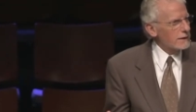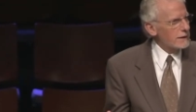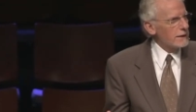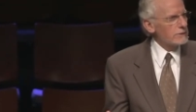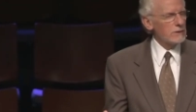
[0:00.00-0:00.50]

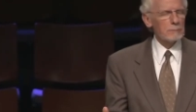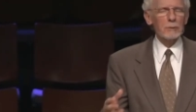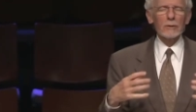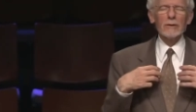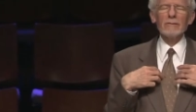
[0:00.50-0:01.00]
easy to
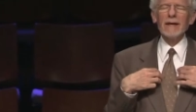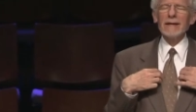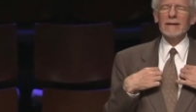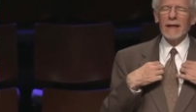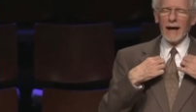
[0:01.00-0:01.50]

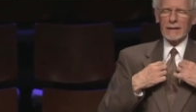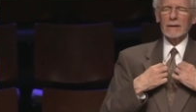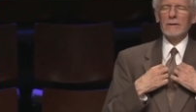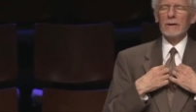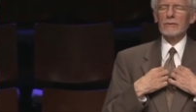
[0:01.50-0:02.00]
pervade
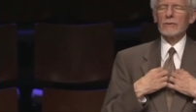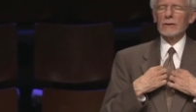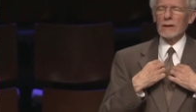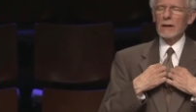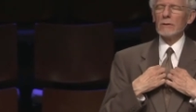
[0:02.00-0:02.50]
godliness,
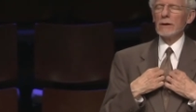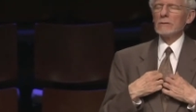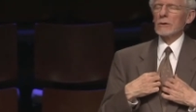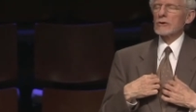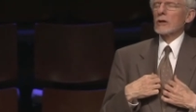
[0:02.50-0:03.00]
you know, in
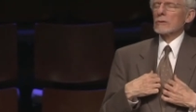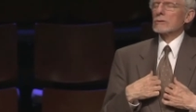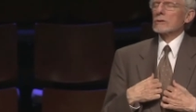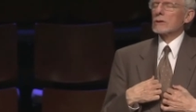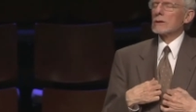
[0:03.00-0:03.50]
the
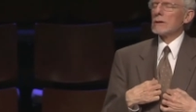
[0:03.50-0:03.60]
church.